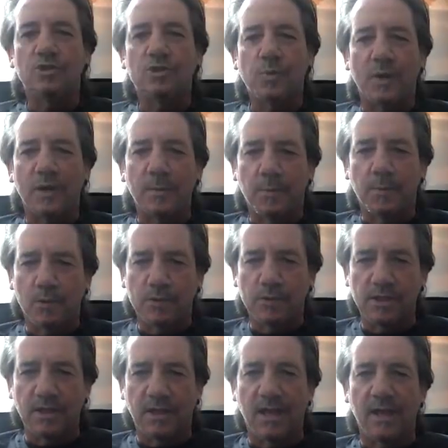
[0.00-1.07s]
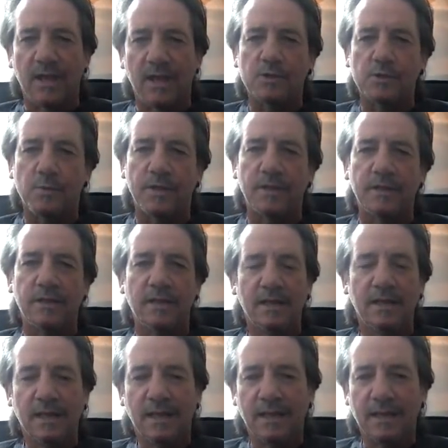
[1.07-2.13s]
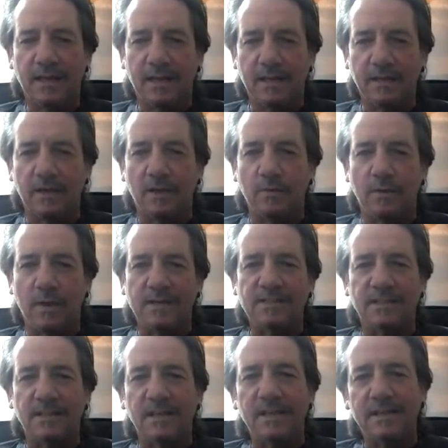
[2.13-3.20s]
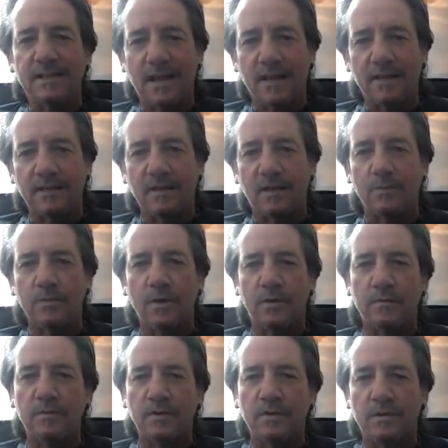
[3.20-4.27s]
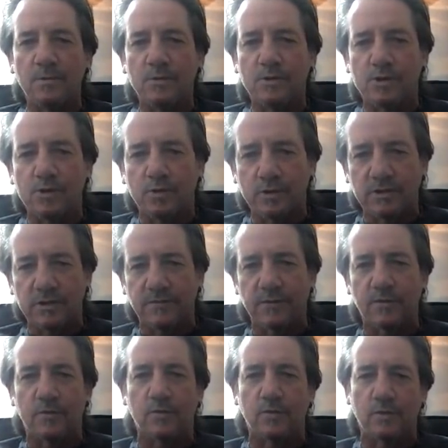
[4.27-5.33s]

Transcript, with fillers: what he brought to the game, just what he you know, as a leader, you know, not the most talkative or